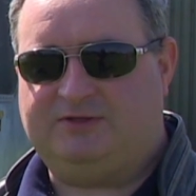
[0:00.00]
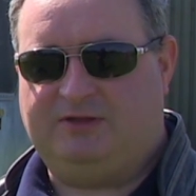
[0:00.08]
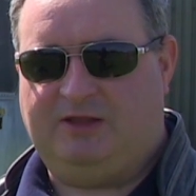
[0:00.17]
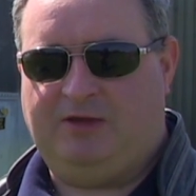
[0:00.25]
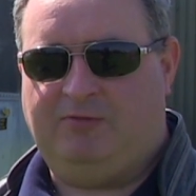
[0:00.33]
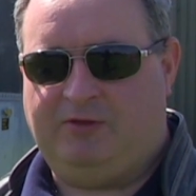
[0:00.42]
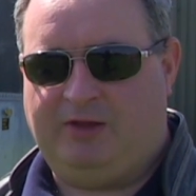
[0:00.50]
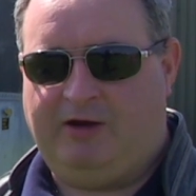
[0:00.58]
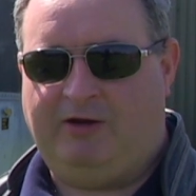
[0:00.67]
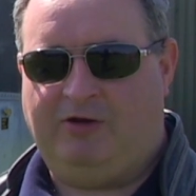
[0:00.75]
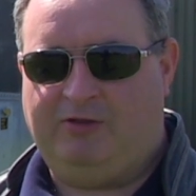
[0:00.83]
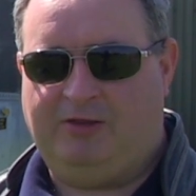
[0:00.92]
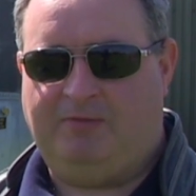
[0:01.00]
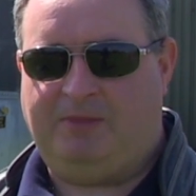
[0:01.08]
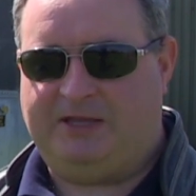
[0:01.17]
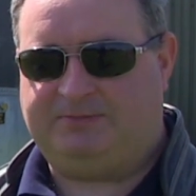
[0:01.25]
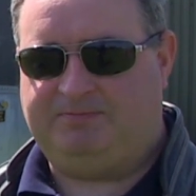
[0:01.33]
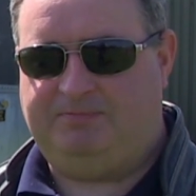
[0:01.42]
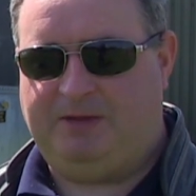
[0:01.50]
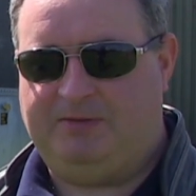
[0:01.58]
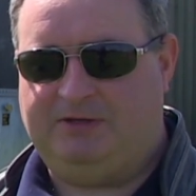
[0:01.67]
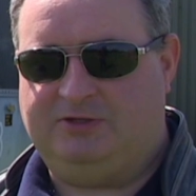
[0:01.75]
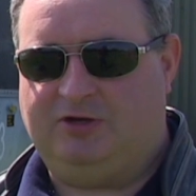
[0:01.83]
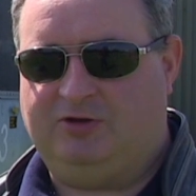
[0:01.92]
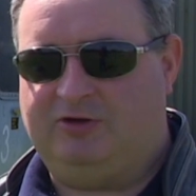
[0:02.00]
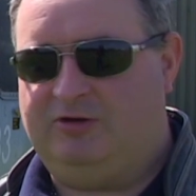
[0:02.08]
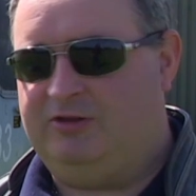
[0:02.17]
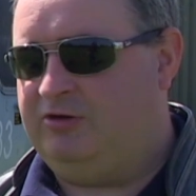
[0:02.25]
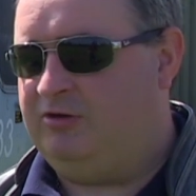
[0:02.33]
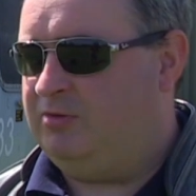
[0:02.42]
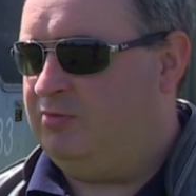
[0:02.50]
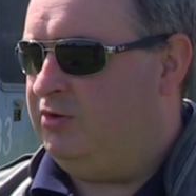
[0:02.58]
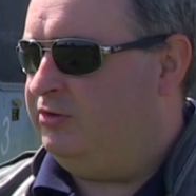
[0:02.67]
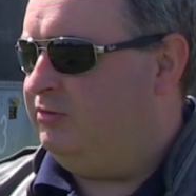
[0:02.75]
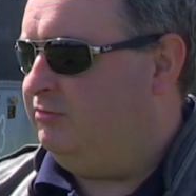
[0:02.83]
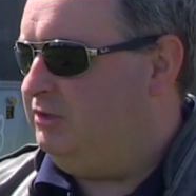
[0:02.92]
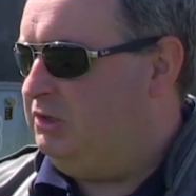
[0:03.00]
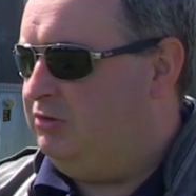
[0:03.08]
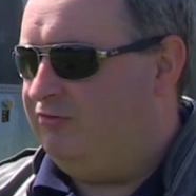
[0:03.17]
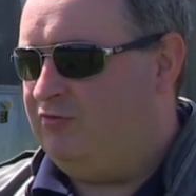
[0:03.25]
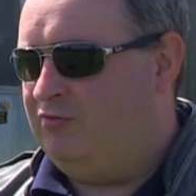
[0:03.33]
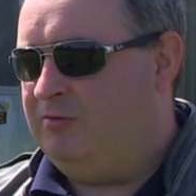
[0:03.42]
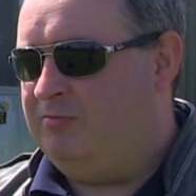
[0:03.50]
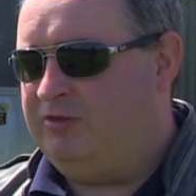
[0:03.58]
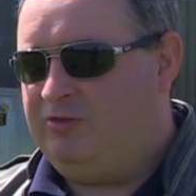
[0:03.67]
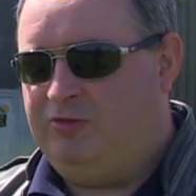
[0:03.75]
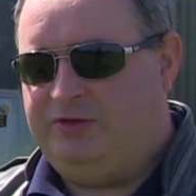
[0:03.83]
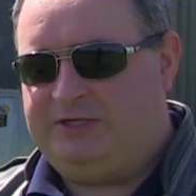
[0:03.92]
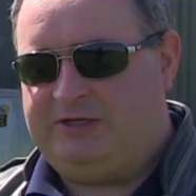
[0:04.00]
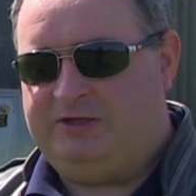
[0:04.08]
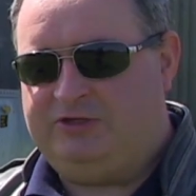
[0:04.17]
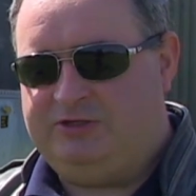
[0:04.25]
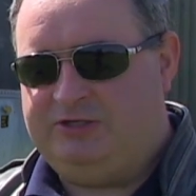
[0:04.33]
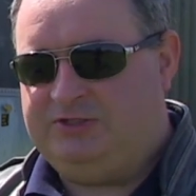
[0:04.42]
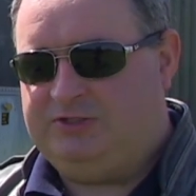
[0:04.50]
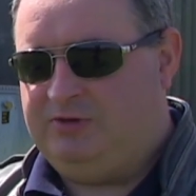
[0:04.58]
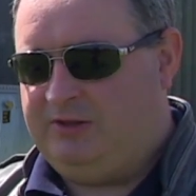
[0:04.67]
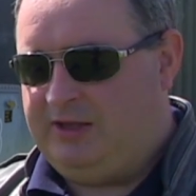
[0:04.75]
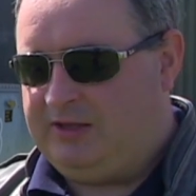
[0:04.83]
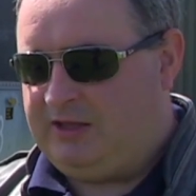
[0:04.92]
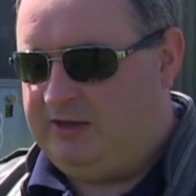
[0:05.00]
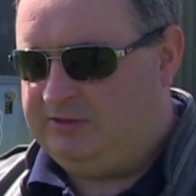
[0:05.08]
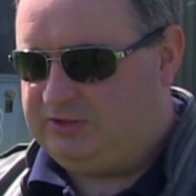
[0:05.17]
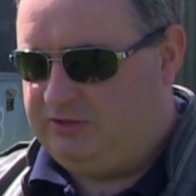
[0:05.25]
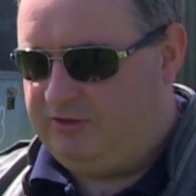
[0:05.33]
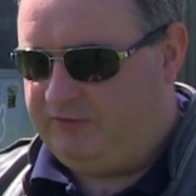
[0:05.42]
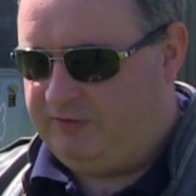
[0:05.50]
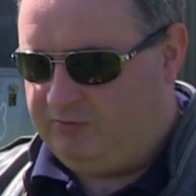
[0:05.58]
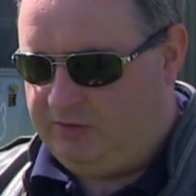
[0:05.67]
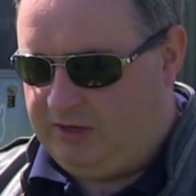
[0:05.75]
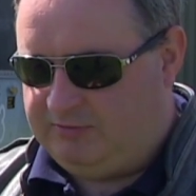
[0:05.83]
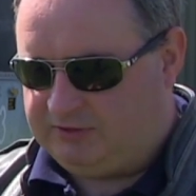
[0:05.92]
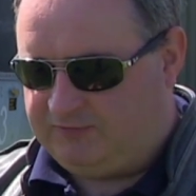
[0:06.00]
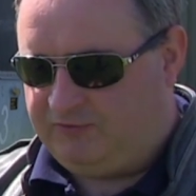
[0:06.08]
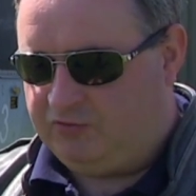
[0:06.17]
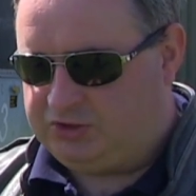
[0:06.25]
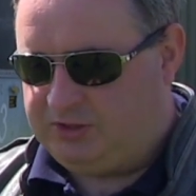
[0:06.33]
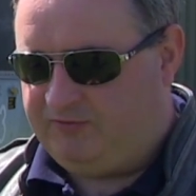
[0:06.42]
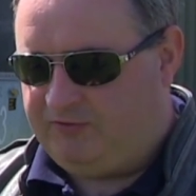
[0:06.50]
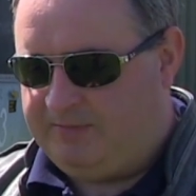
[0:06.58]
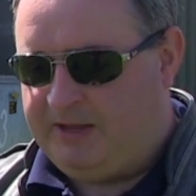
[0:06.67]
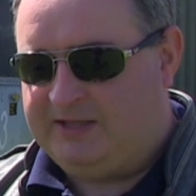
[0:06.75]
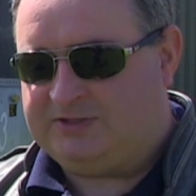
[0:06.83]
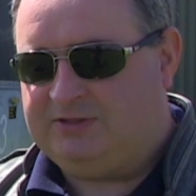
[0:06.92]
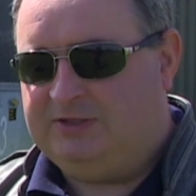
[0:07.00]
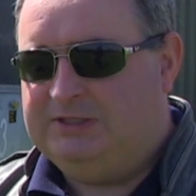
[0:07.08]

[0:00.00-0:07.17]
and they were there out in their best bib and tucker in their number one uniform with all the dignitaries and all that kind of stuff, and, and it was a four-ship flypast,